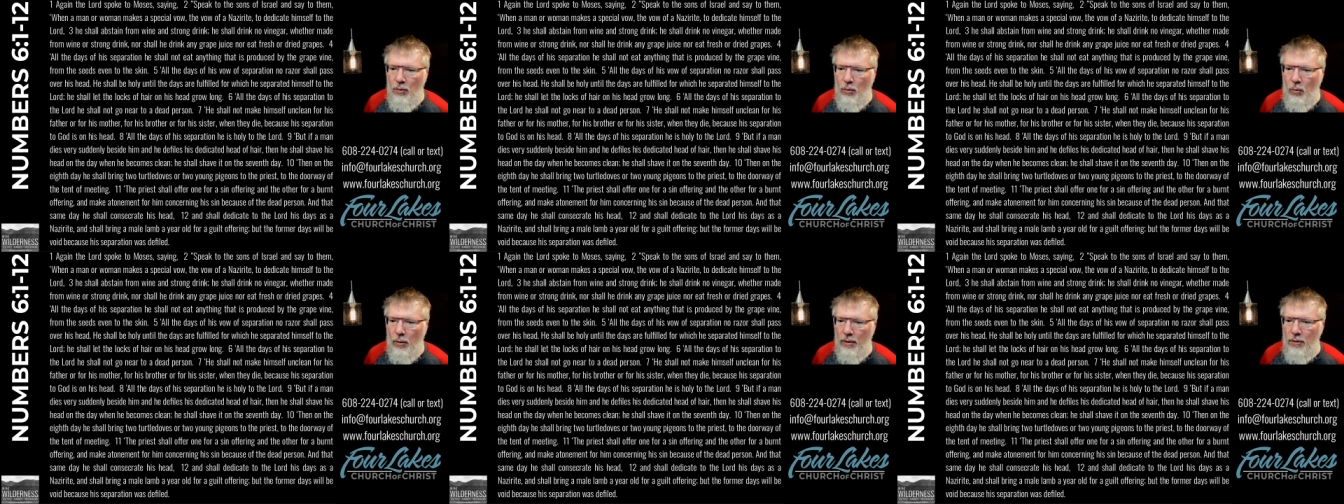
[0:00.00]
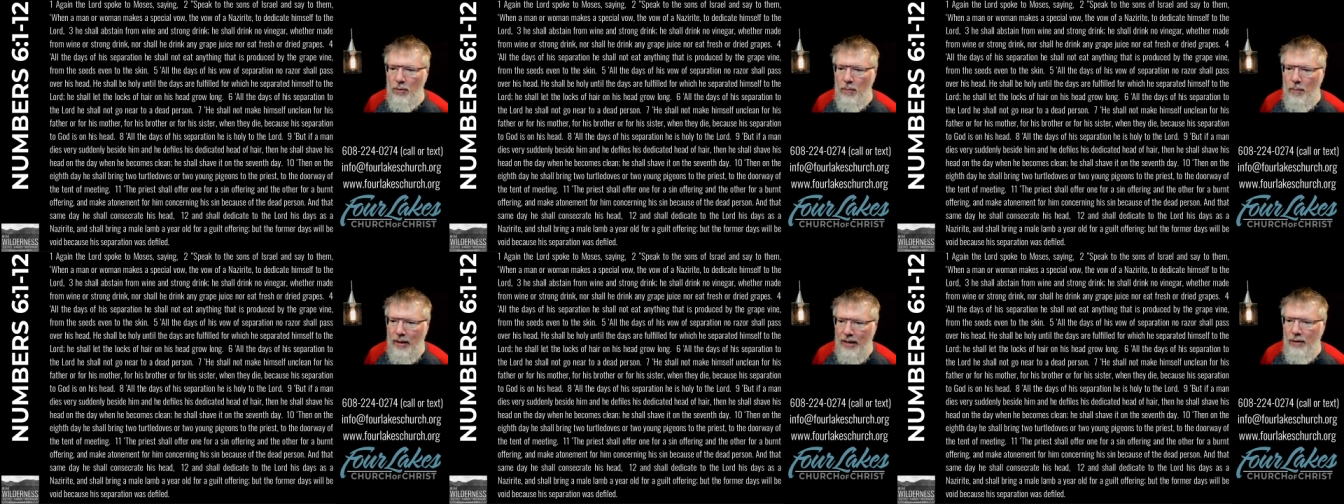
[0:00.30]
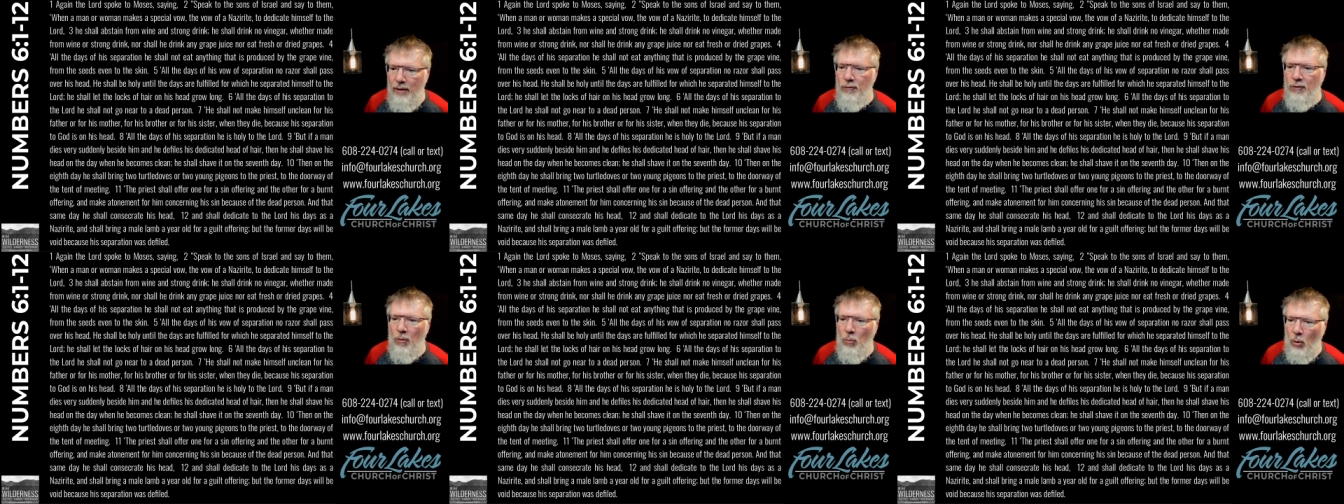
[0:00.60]
whether
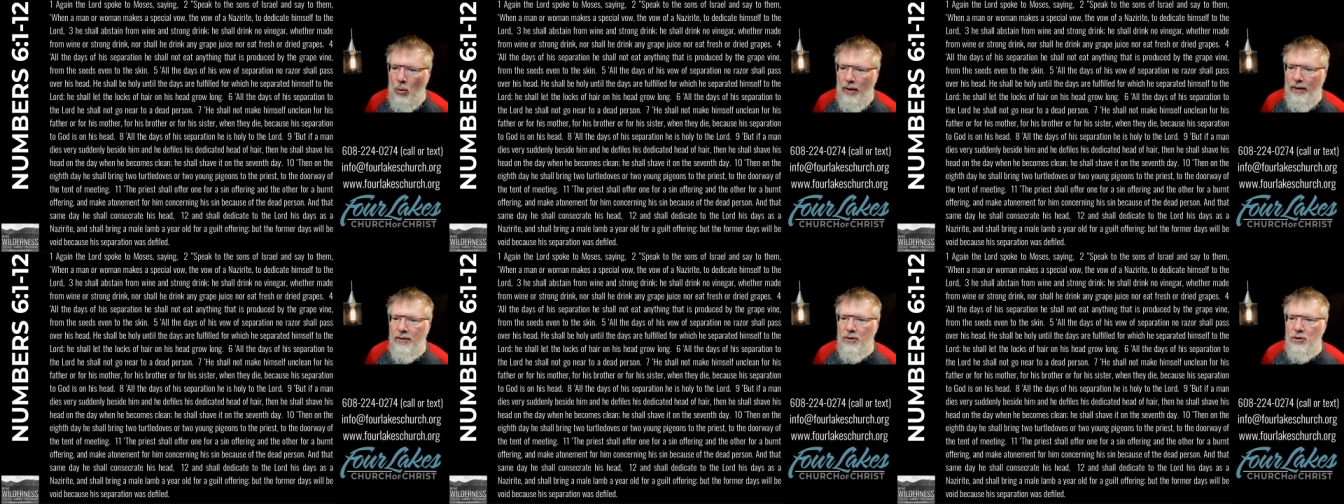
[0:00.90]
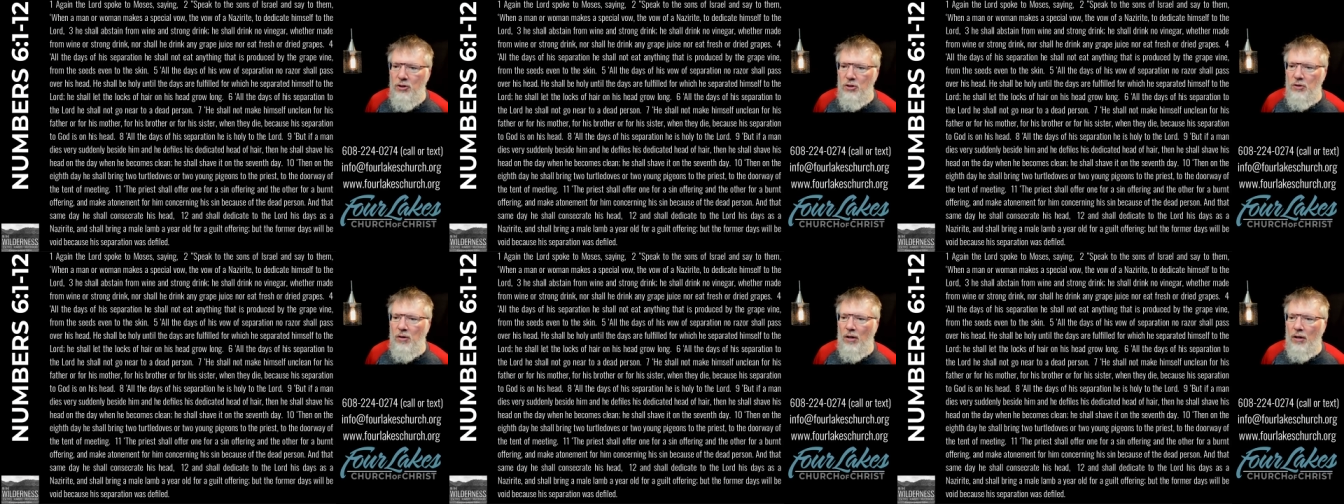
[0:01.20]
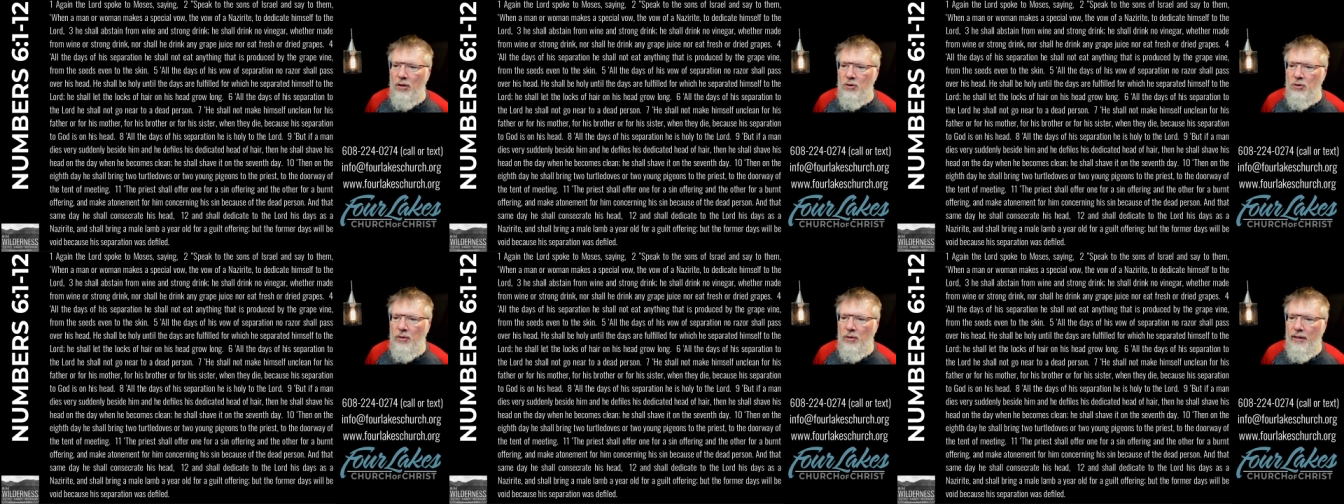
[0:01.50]
made from wine or
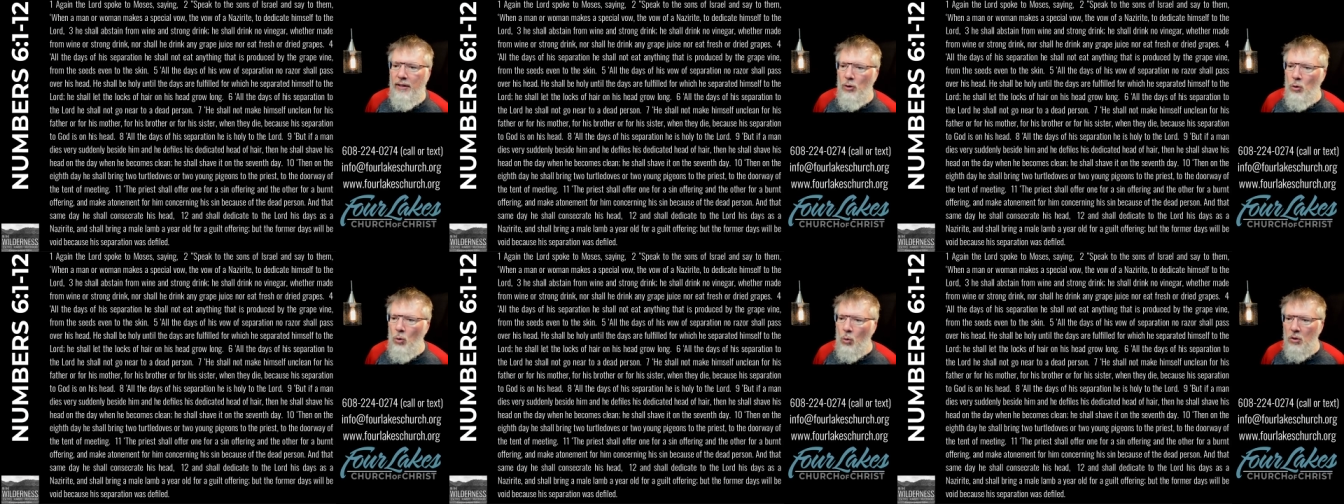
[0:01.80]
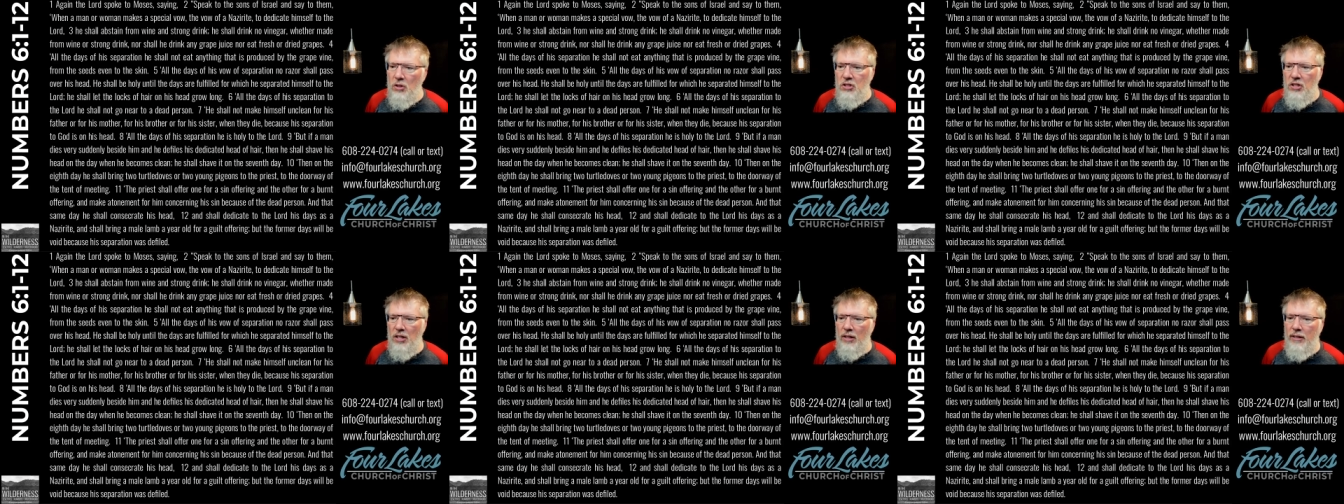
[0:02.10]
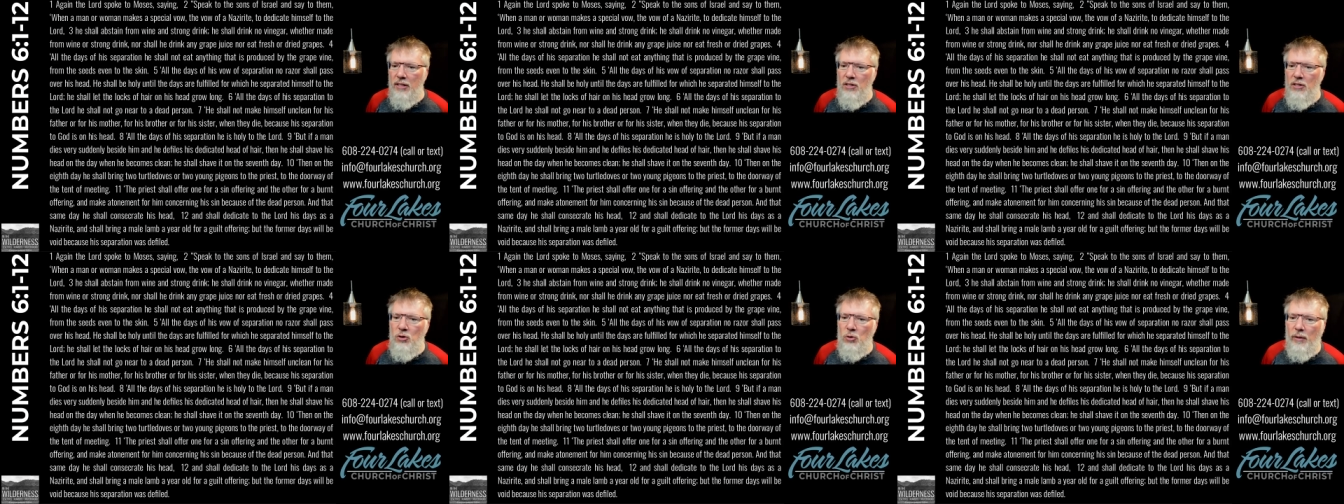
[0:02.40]
strong drink, nor shall
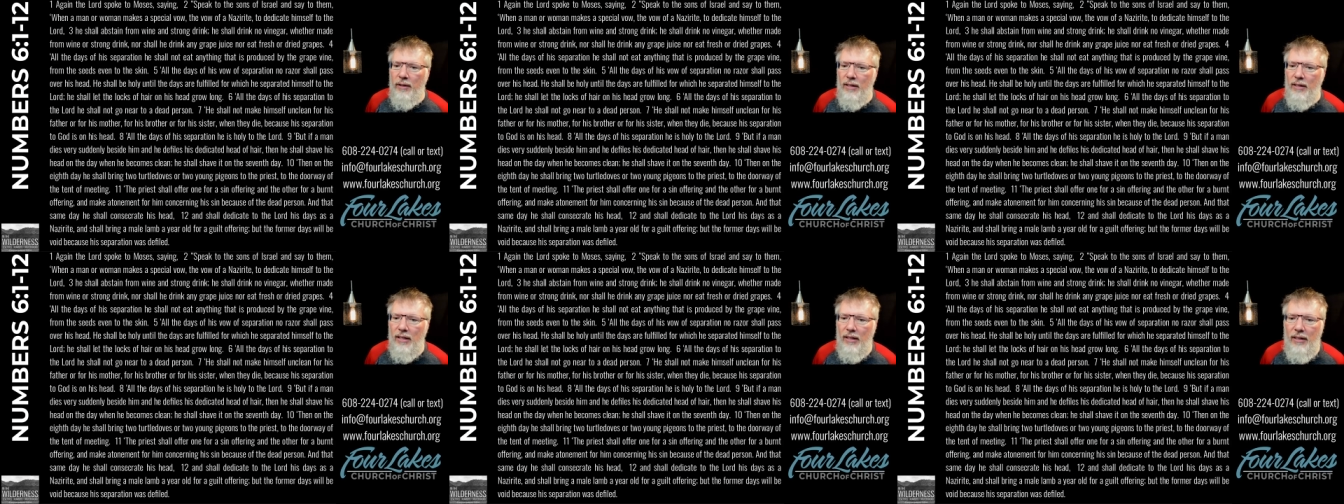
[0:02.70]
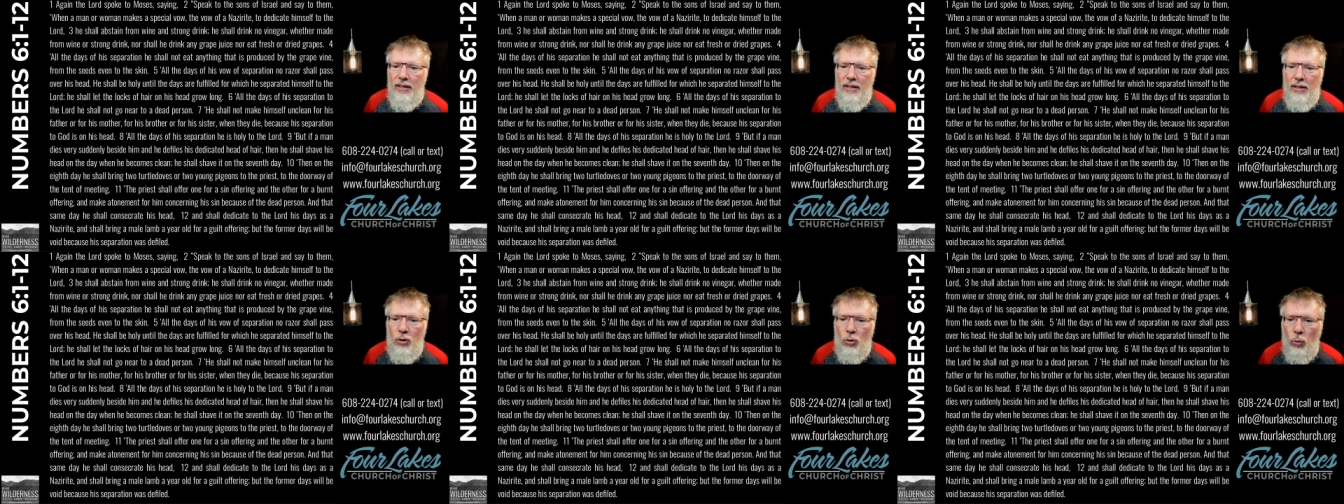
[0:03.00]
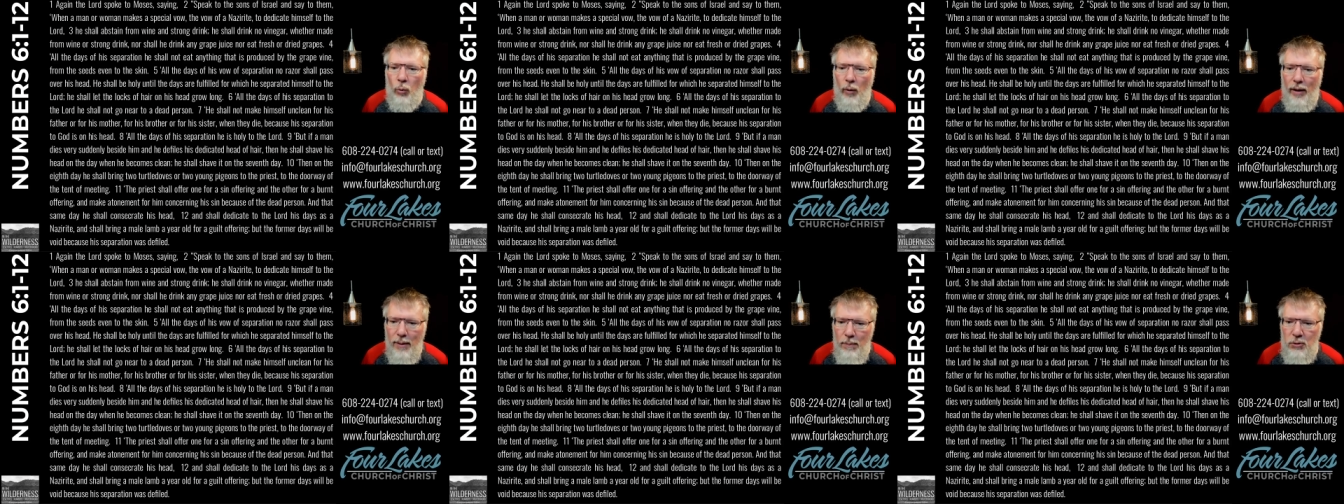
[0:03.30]
he drink any
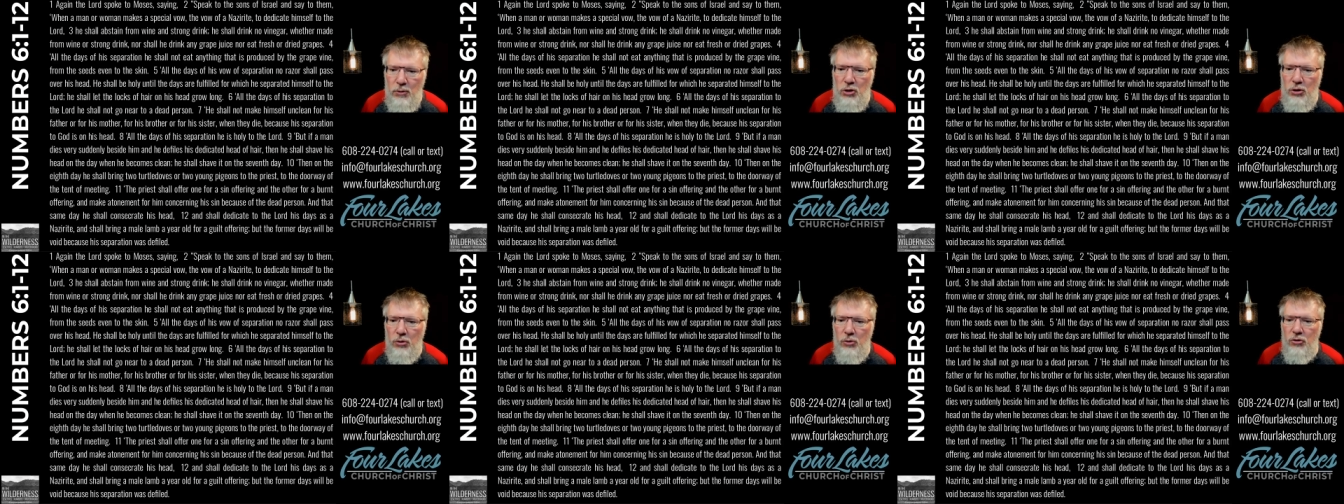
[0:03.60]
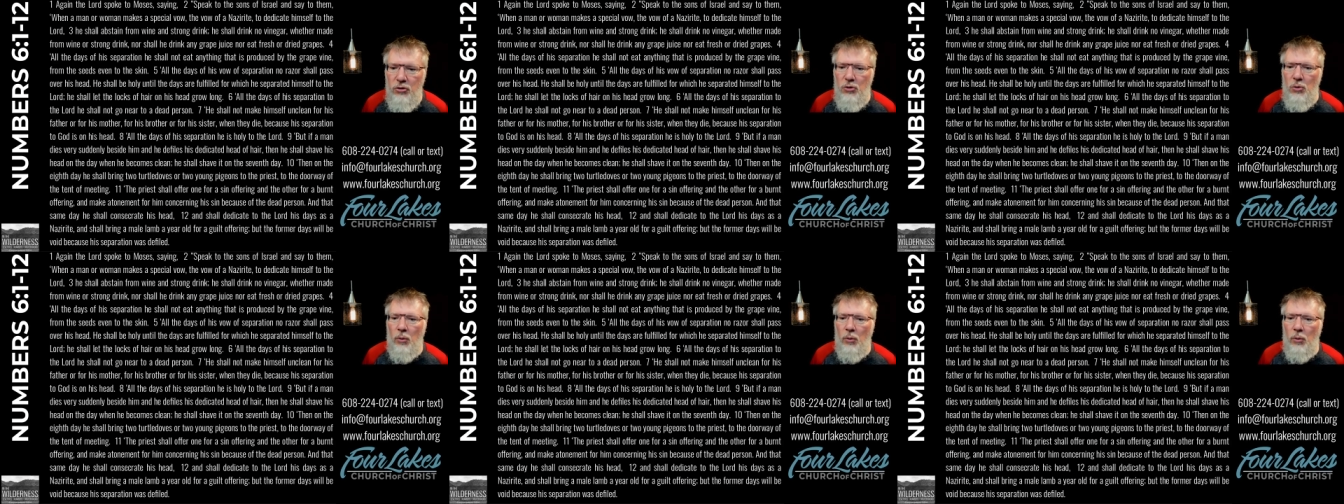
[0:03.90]
grape juice,